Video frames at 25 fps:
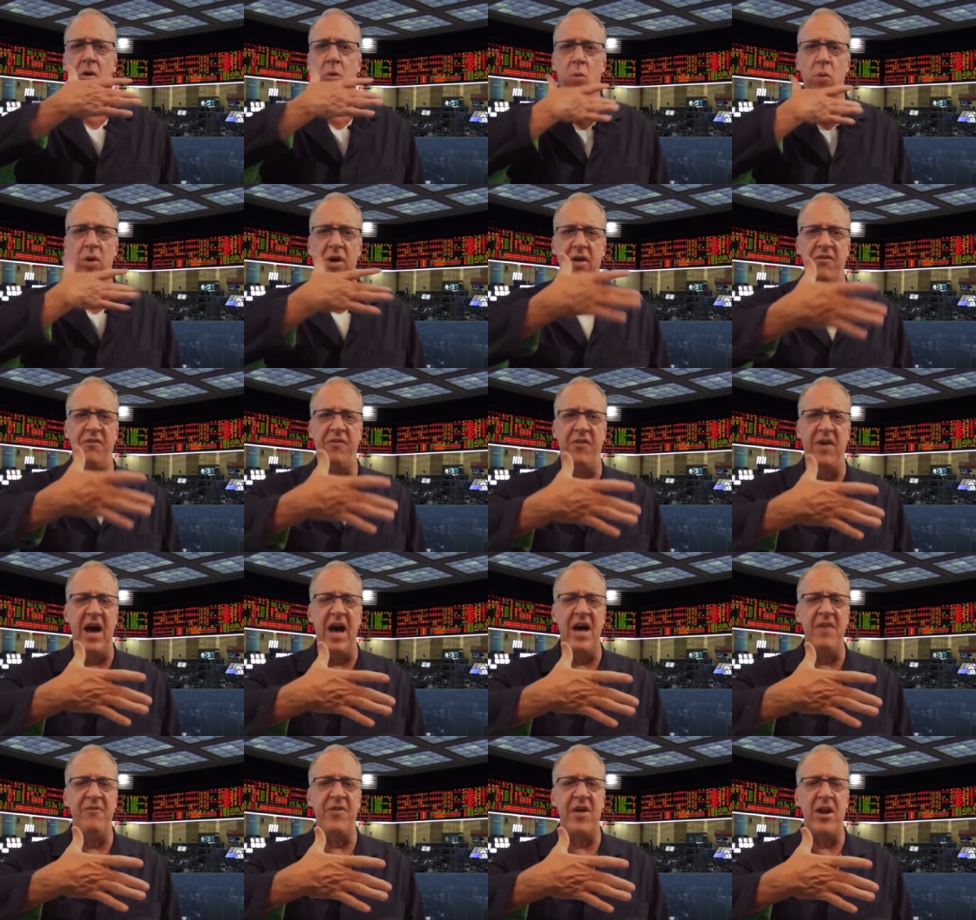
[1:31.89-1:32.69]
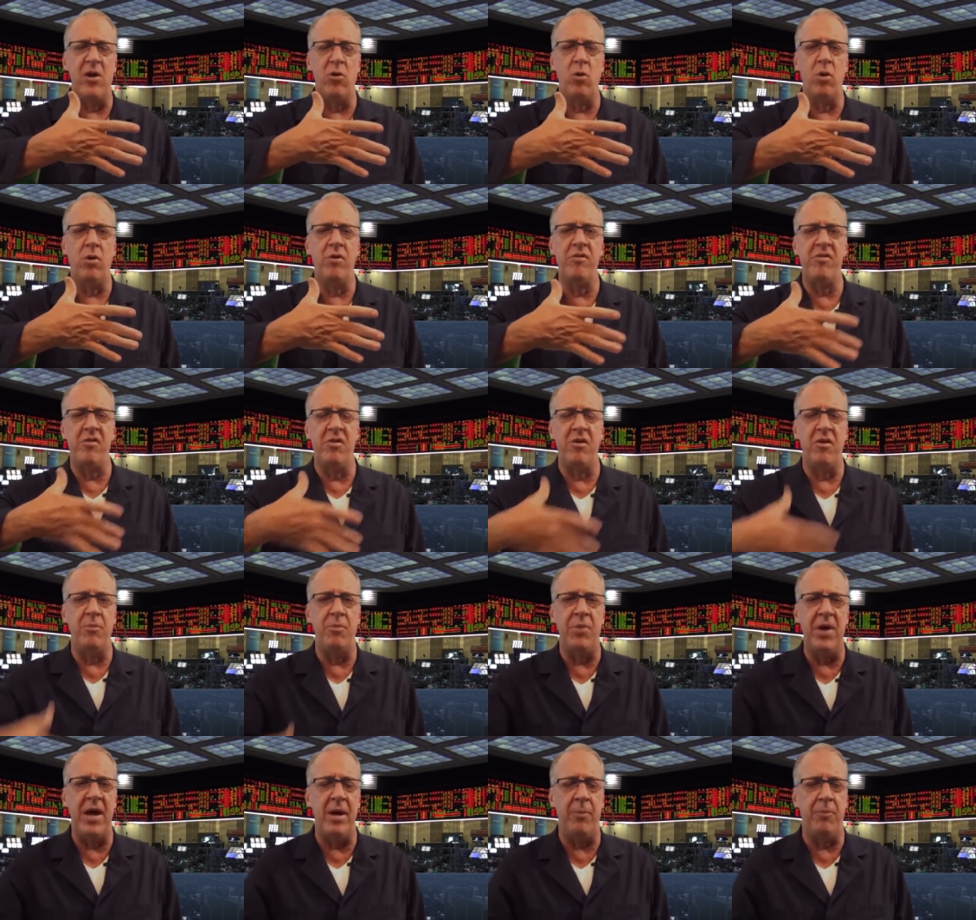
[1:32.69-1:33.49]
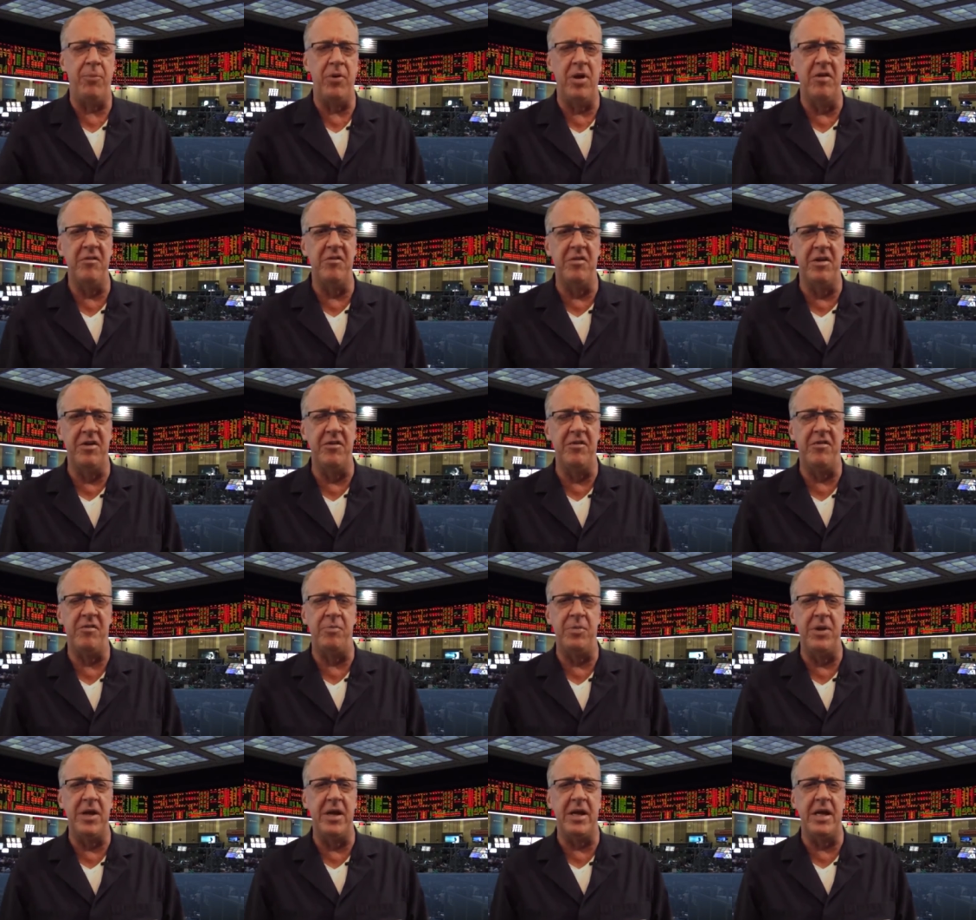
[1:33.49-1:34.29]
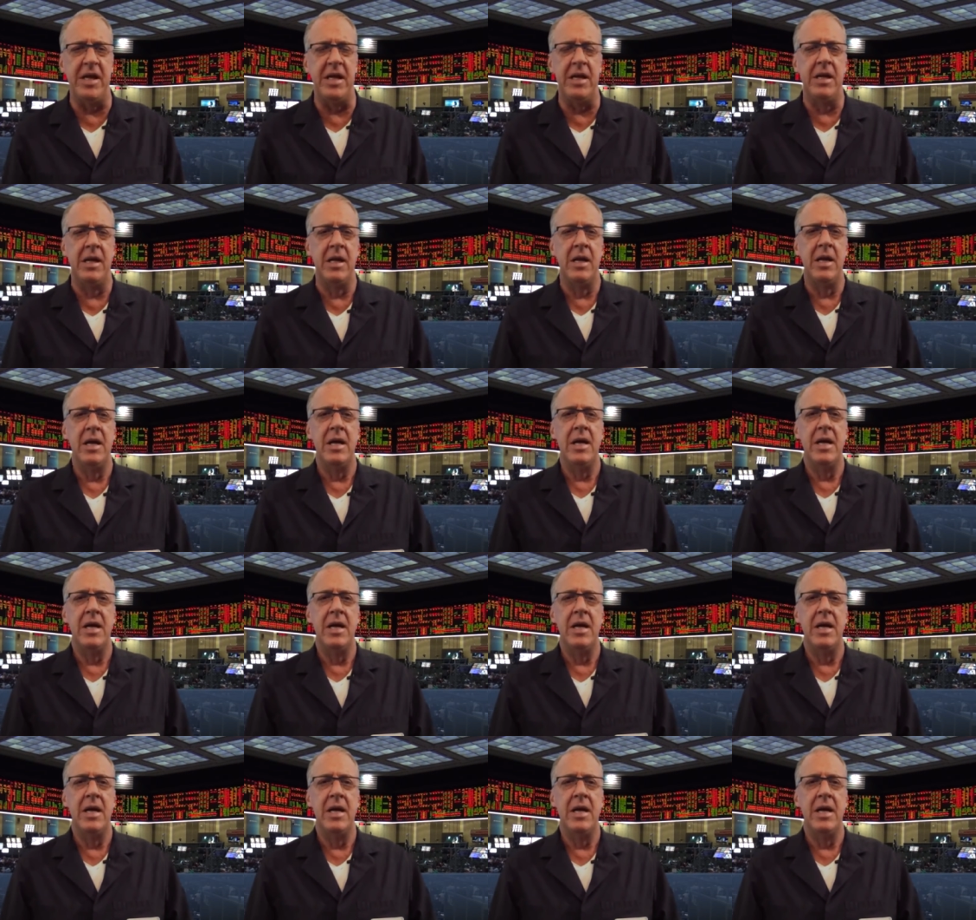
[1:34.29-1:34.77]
We have 5 Federal Reserve Bank presidents speaking.